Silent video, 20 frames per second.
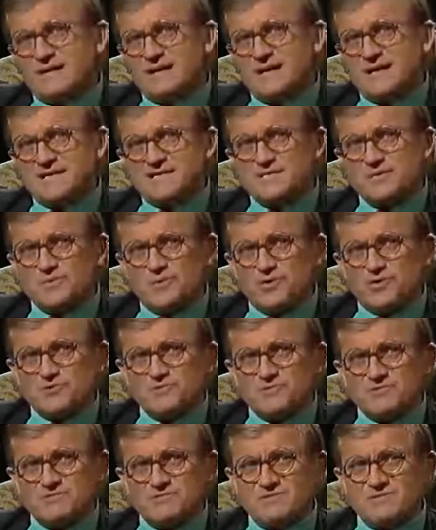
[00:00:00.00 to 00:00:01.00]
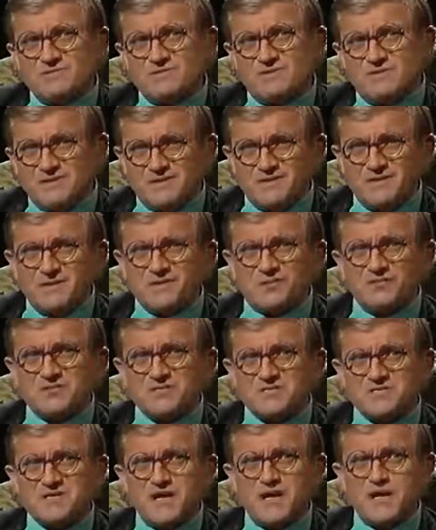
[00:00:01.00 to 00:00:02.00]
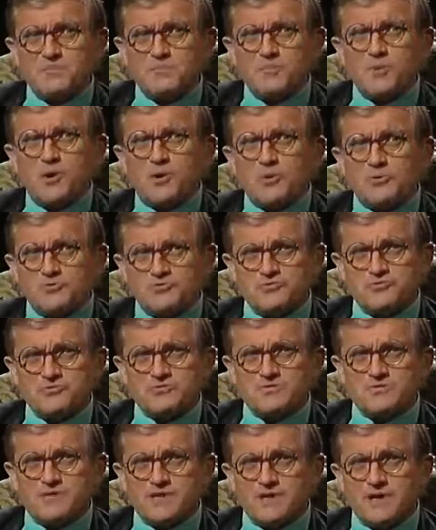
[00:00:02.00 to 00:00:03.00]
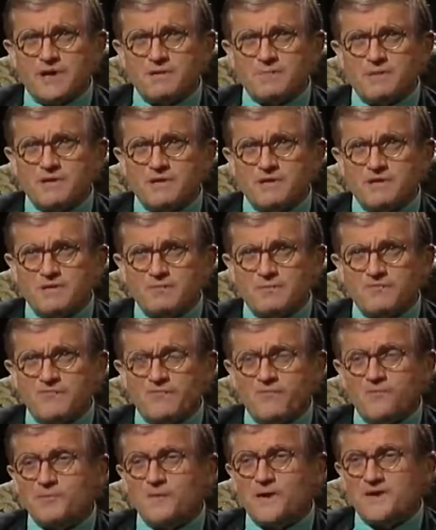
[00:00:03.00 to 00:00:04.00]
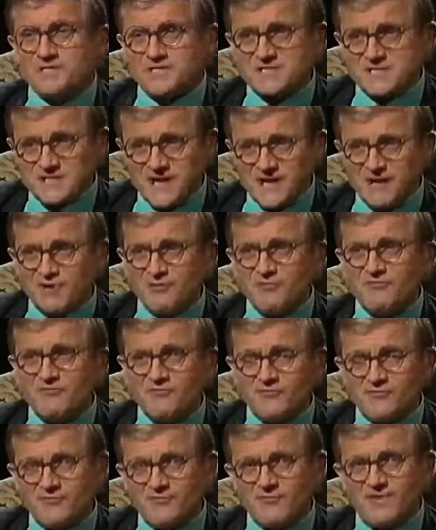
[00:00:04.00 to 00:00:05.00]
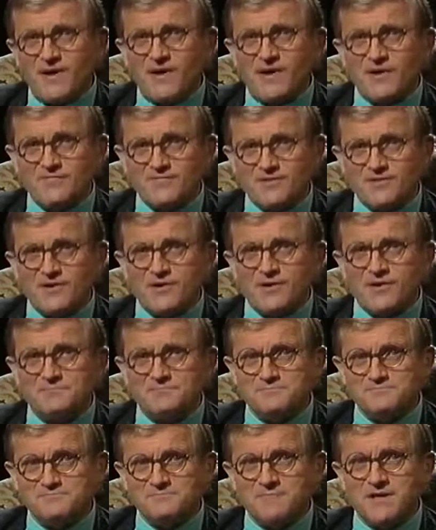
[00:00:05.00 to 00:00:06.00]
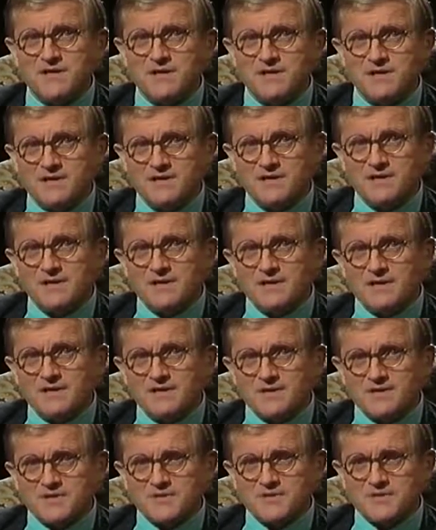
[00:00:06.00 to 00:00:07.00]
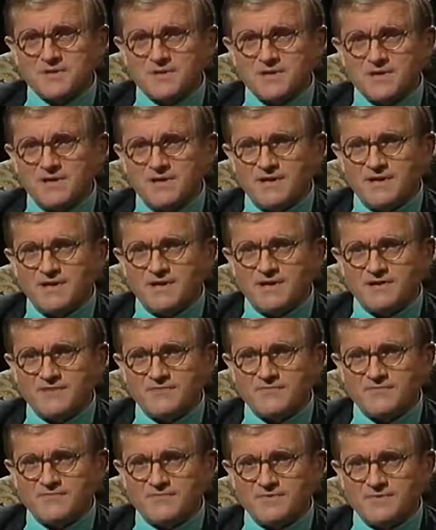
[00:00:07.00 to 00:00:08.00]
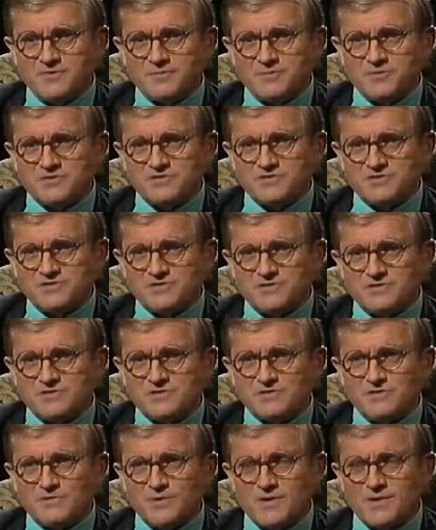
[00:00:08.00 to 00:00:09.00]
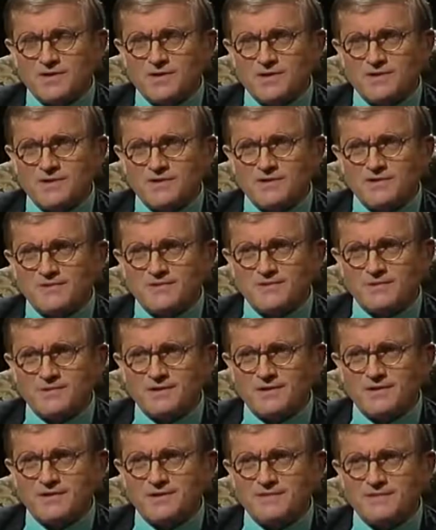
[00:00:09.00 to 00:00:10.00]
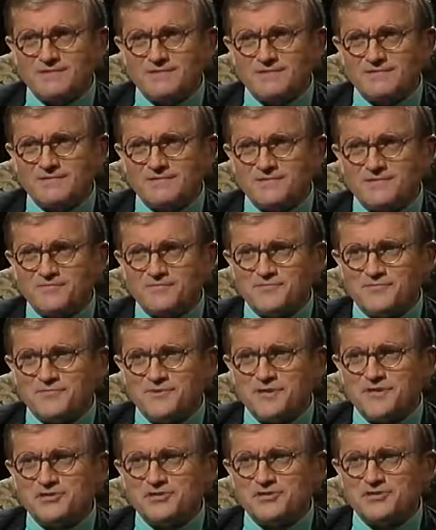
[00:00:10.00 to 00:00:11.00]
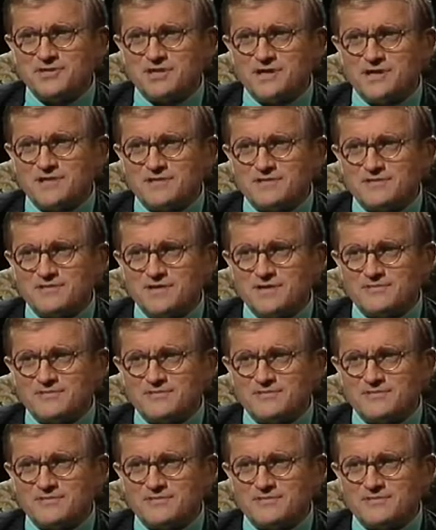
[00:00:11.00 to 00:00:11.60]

I suppose you could say both, you see. I mean, for myself, I've come to a kind of position where you can't differentiate.